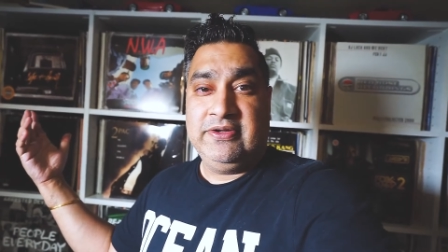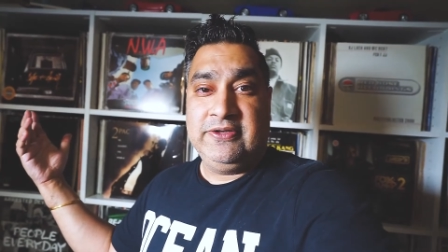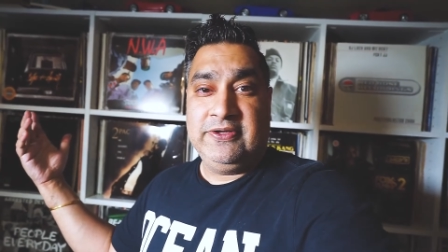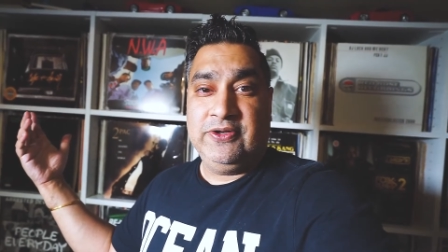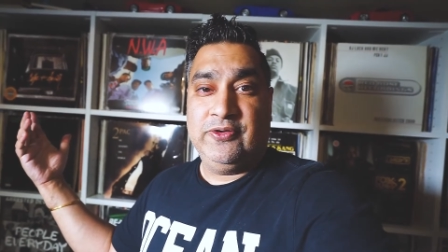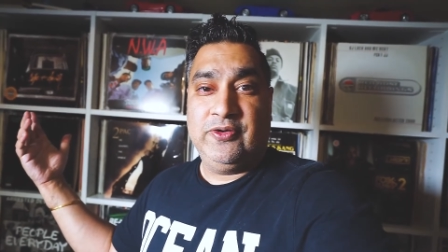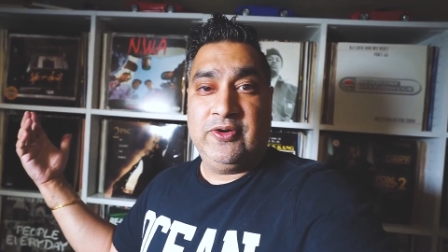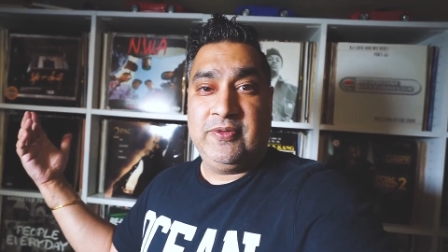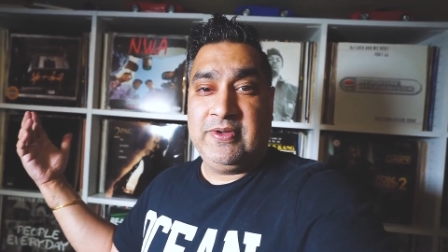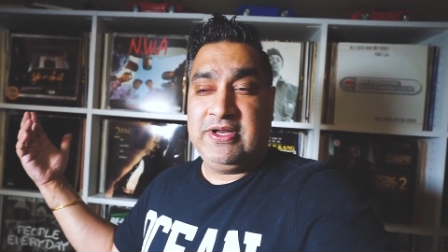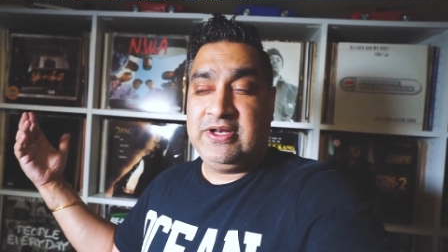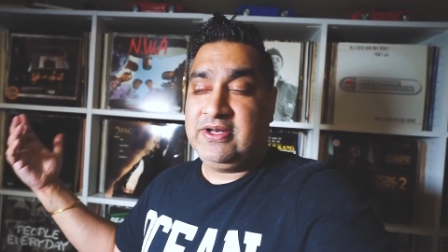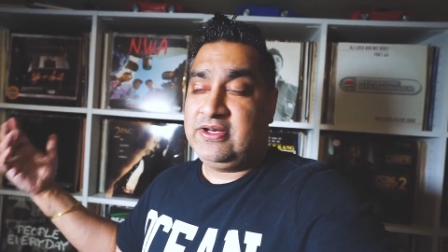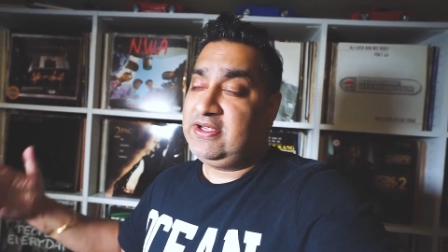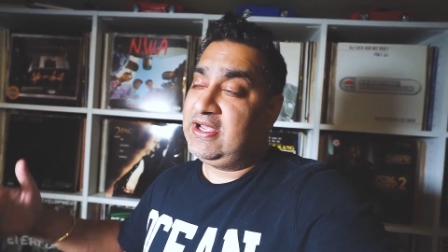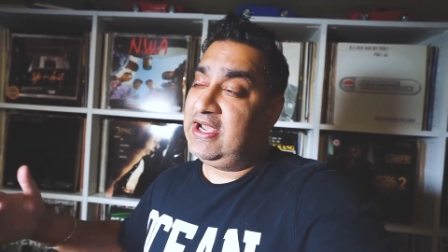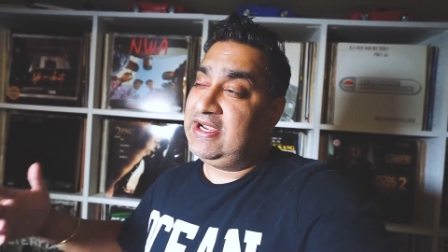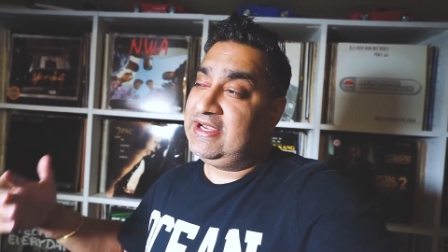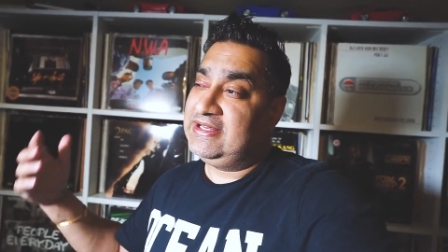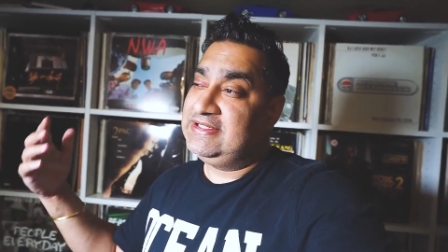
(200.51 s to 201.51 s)
You know what I mean?
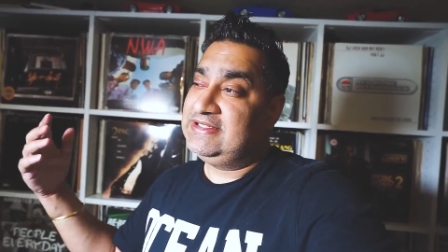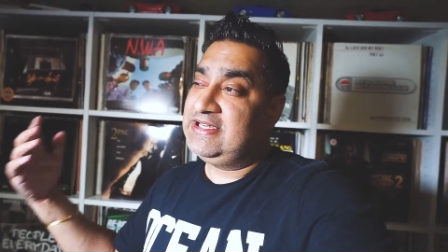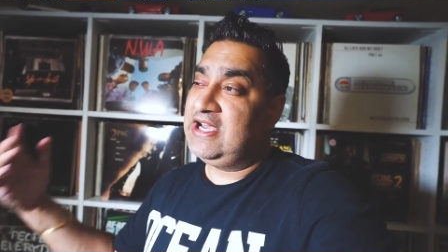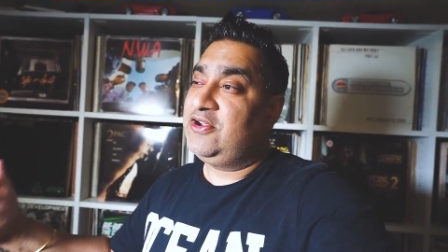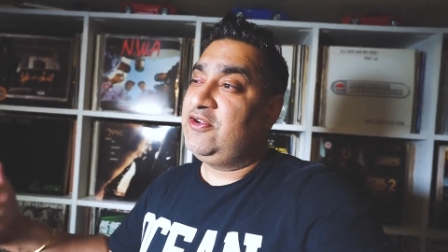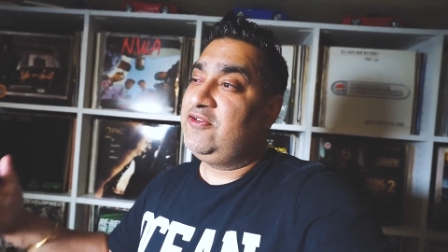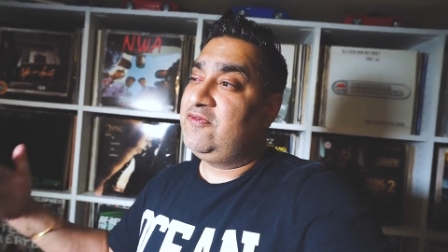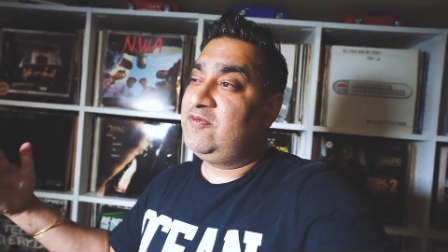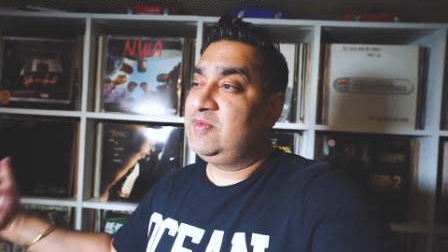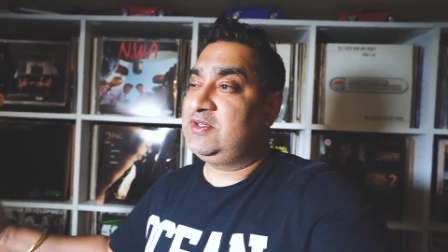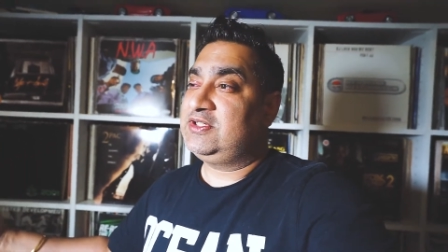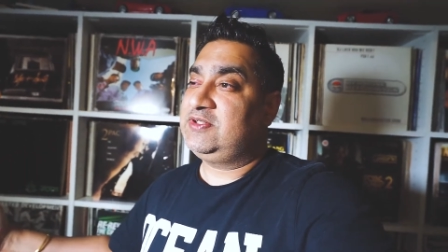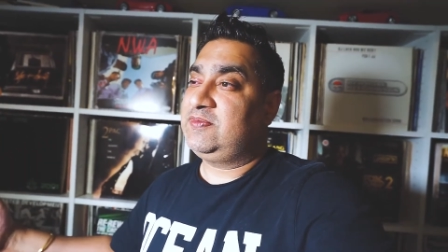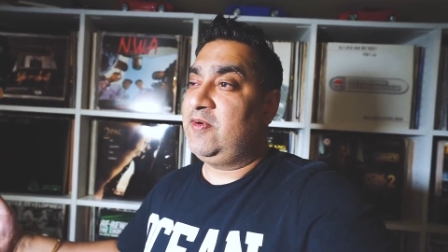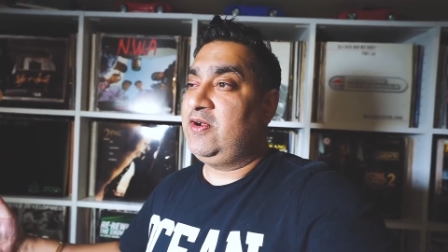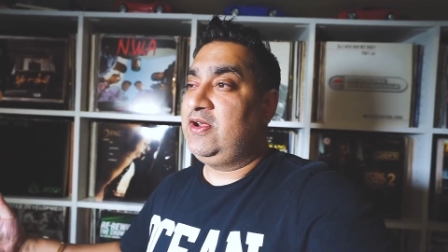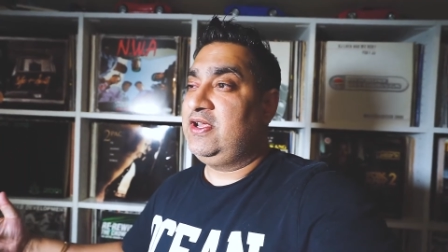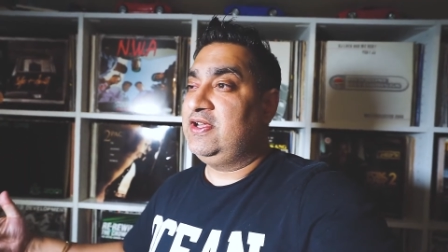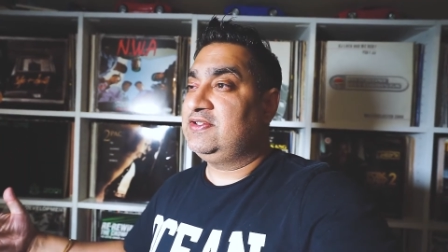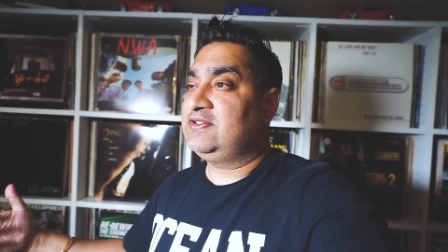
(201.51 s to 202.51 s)
I can tell you from
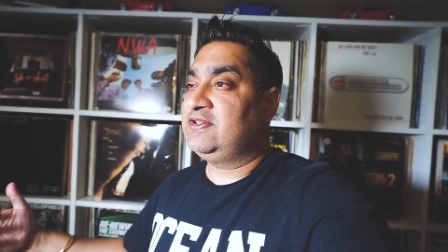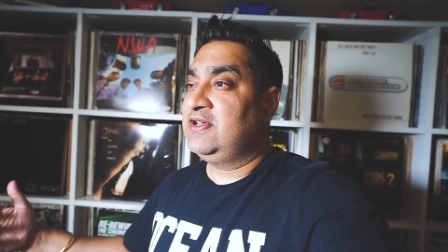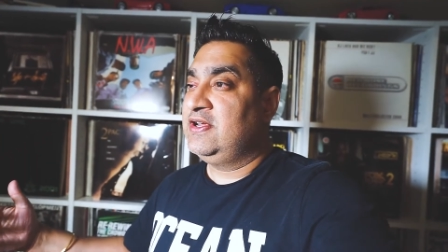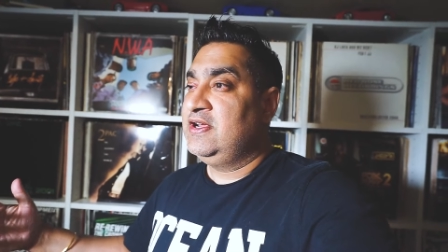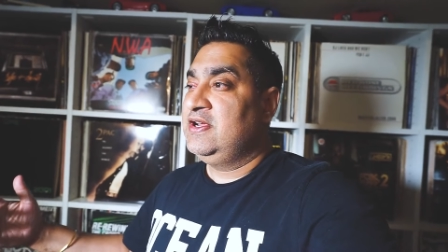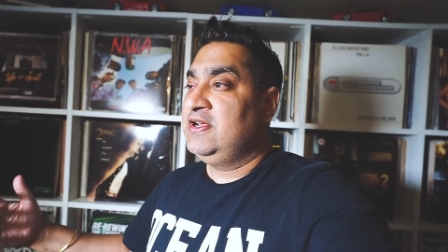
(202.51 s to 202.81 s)
experience